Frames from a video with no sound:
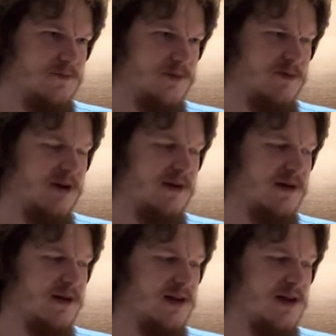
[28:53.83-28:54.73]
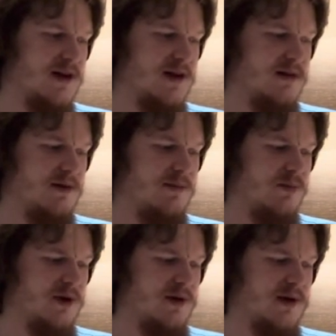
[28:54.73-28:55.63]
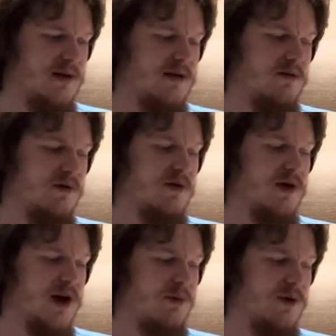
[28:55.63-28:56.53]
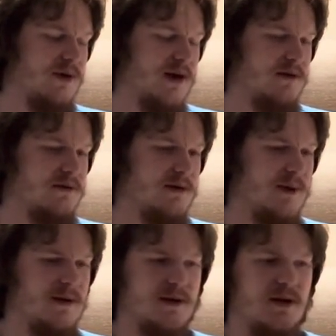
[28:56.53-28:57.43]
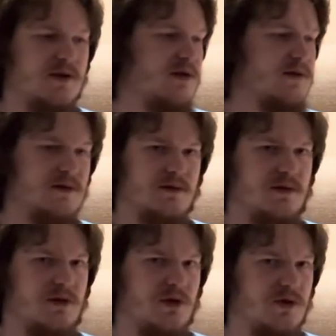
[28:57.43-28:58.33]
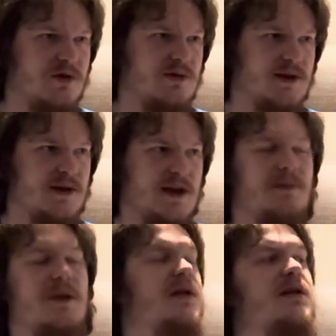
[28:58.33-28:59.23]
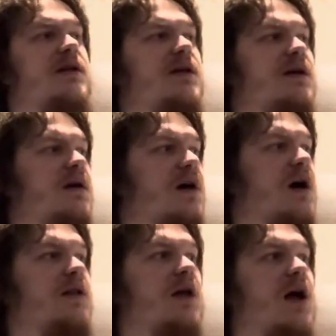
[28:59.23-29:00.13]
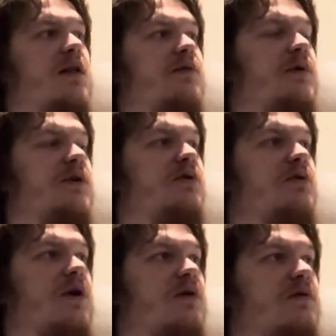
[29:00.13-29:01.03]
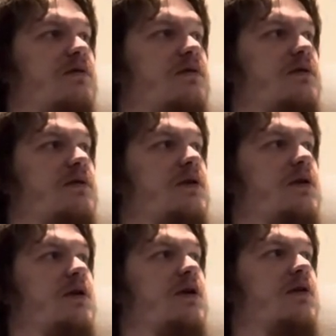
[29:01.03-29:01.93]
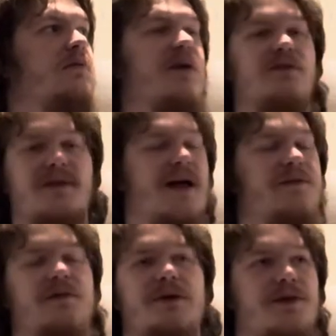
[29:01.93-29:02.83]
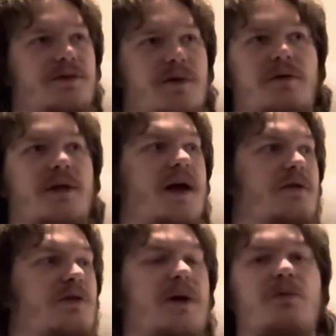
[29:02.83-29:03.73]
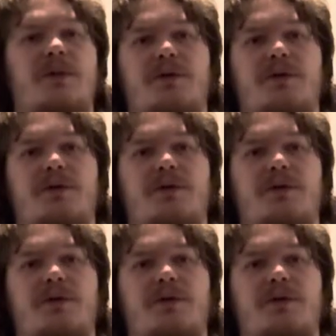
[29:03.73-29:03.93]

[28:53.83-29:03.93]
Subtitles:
basically the thing he points out, that one guy points out, is basically just learn to accept that a lot of what you know might just have to be thrown out. You might be